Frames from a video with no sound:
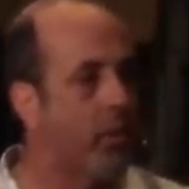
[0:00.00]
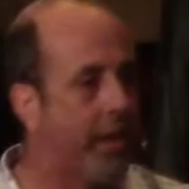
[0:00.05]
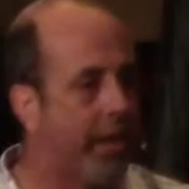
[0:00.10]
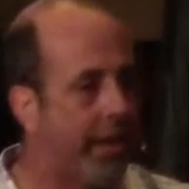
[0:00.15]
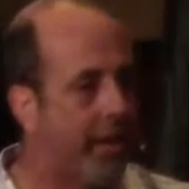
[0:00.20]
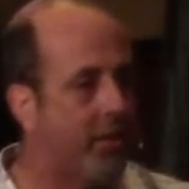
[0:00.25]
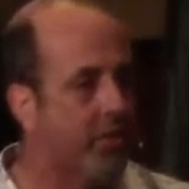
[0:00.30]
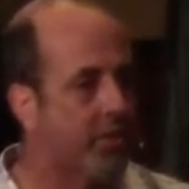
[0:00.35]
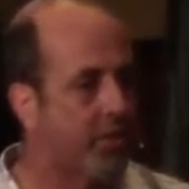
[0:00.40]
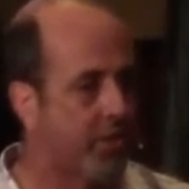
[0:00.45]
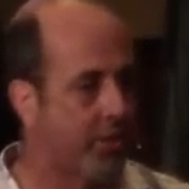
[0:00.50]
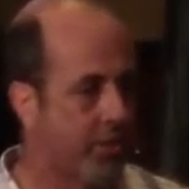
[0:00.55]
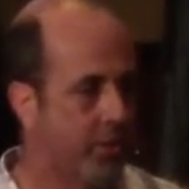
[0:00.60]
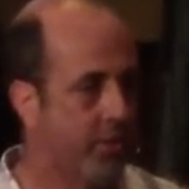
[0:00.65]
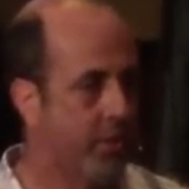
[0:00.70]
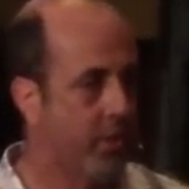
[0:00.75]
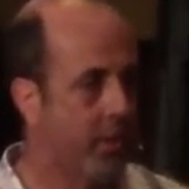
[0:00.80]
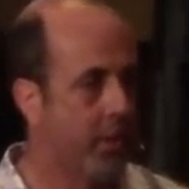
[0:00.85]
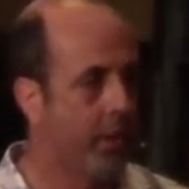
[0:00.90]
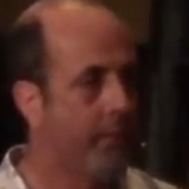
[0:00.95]
else?
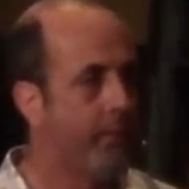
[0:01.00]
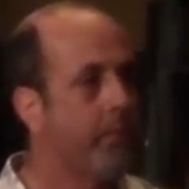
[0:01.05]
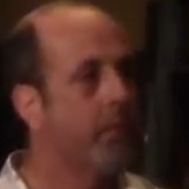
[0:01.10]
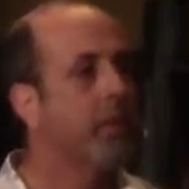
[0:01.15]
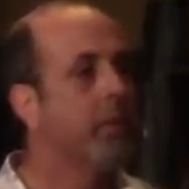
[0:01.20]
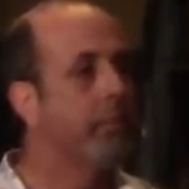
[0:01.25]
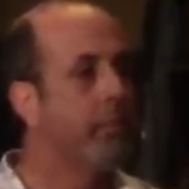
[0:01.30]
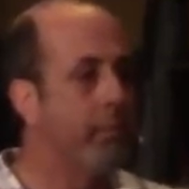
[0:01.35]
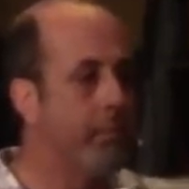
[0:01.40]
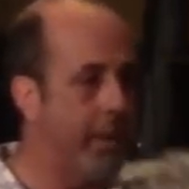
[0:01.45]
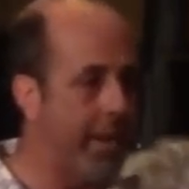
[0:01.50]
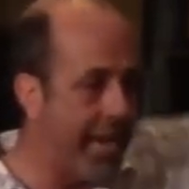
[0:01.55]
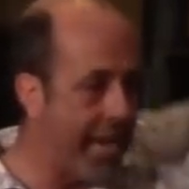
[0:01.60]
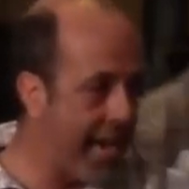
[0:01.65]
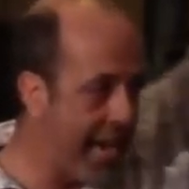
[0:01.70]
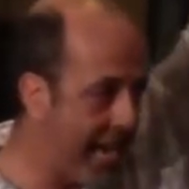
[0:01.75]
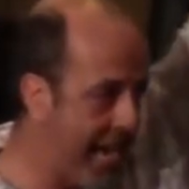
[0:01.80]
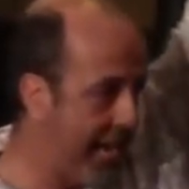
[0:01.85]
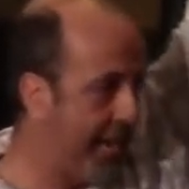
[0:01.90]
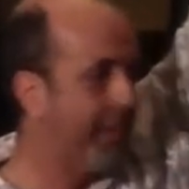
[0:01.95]

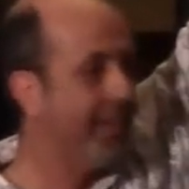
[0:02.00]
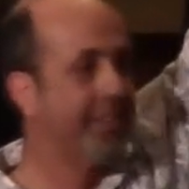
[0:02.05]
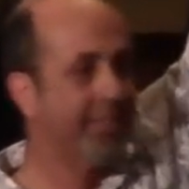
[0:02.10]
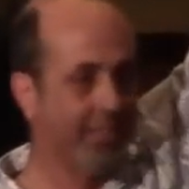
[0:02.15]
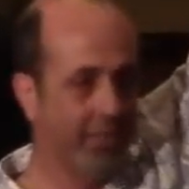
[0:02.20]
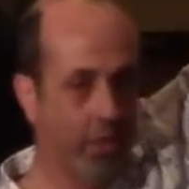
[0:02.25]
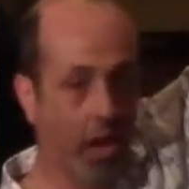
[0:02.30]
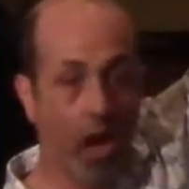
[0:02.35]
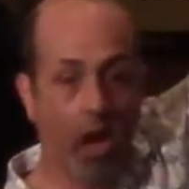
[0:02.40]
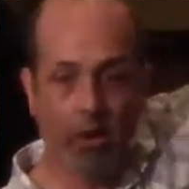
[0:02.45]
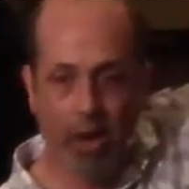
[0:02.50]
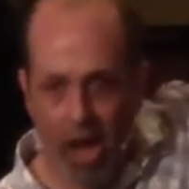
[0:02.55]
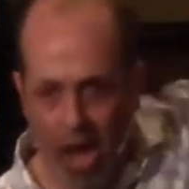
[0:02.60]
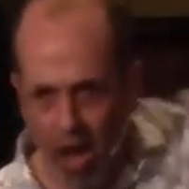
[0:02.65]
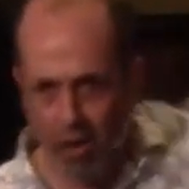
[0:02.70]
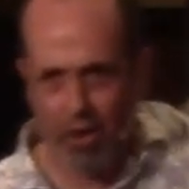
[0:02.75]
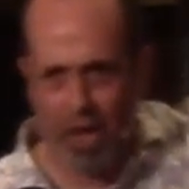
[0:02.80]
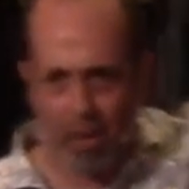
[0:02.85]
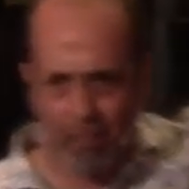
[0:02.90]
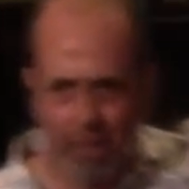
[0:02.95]
Me. No, no,
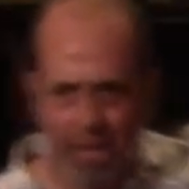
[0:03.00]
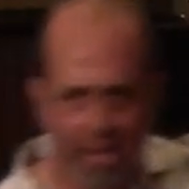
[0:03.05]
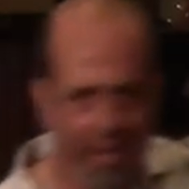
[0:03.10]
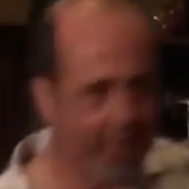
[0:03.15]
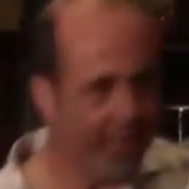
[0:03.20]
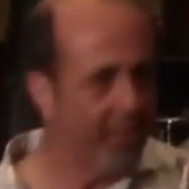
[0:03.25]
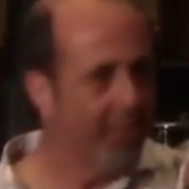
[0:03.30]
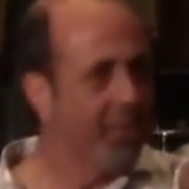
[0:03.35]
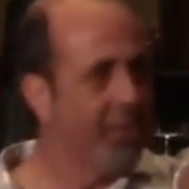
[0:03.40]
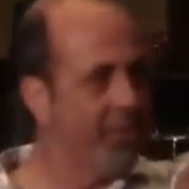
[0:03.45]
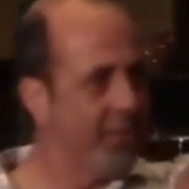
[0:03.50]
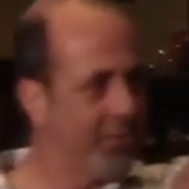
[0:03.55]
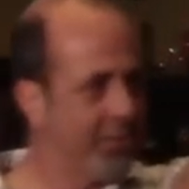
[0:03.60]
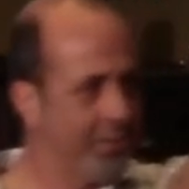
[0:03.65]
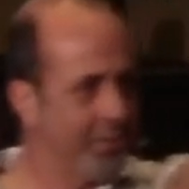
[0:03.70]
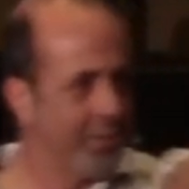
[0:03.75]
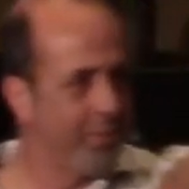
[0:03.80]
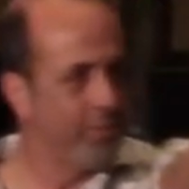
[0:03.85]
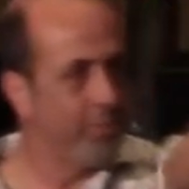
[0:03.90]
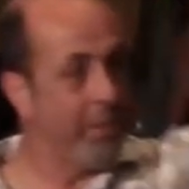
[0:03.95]
not me.
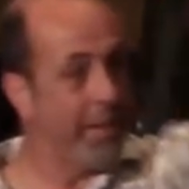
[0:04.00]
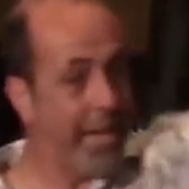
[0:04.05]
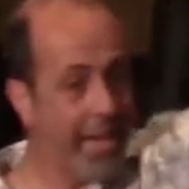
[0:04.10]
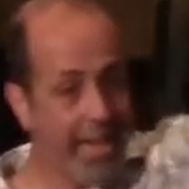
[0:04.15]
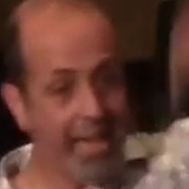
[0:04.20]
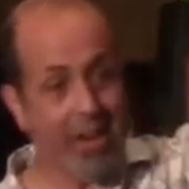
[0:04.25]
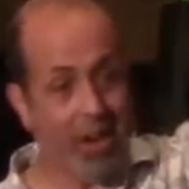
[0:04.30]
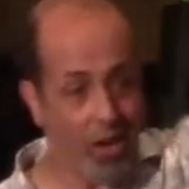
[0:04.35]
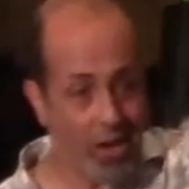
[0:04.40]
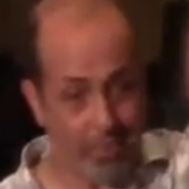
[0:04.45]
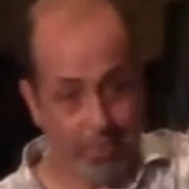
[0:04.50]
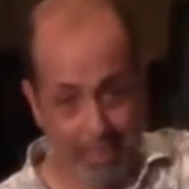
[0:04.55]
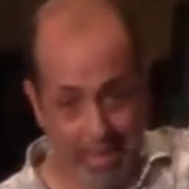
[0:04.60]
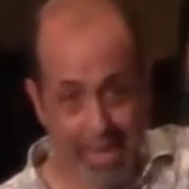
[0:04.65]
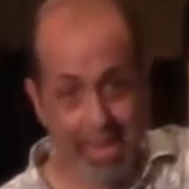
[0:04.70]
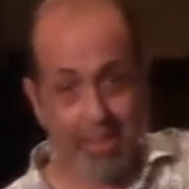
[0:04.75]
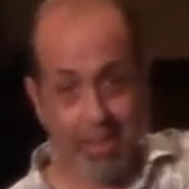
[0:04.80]
Me hurt me the